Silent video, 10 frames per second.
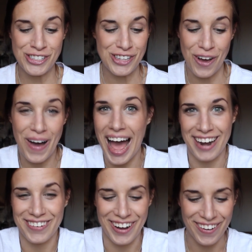so
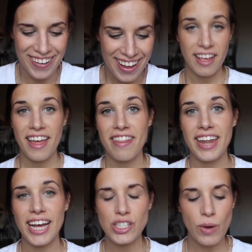I don't know.
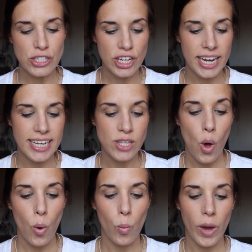The next question is,
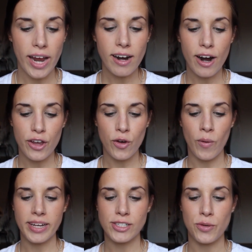where are you
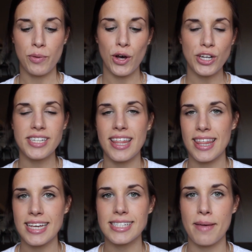going to put
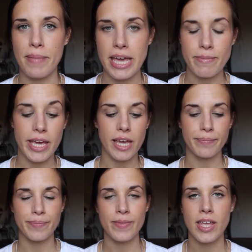this baby?